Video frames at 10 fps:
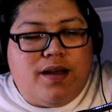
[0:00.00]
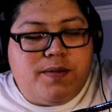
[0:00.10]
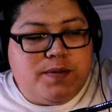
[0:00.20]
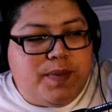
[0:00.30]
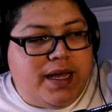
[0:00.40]

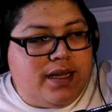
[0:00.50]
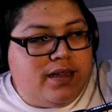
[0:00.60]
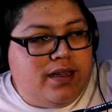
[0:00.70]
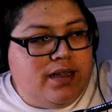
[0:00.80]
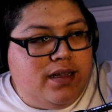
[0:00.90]
comes
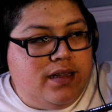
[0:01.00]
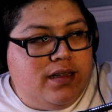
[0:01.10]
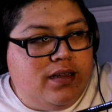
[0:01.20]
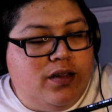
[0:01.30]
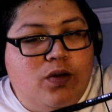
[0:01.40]
back
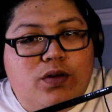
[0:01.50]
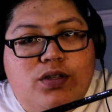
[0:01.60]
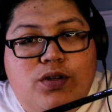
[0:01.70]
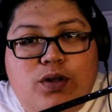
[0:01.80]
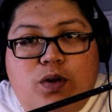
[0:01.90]

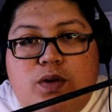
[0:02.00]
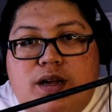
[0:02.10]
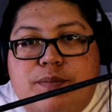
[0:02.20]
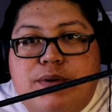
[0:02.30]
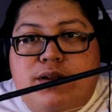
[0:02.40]
to load
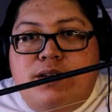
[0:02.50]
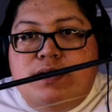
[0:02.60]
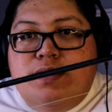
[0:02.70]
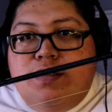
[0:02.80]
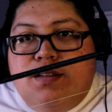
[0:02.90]
up
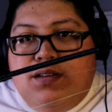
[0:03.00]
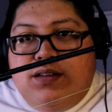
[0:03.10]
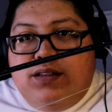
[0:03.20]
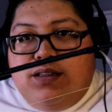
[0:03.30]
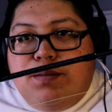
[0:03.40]

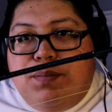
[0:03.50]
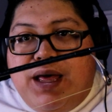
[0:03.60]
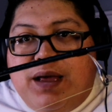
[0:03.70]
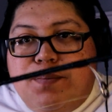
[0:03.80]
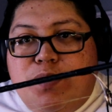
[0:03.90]
the
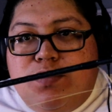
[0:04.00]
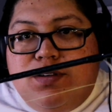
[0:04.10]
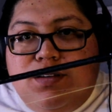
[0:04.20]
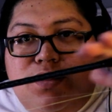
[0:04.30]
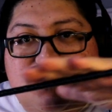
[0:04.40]
backbone,
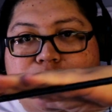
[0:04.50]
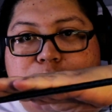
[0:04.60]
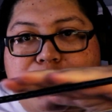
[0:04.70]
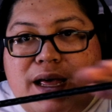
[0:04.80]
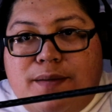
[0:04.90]
the
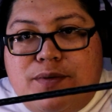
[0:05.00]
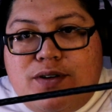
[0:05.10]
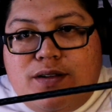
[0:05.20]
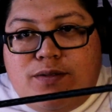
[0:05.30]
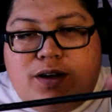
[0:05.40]
backbone
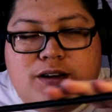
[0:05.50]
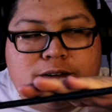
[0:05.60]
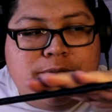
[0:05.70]
of the rod.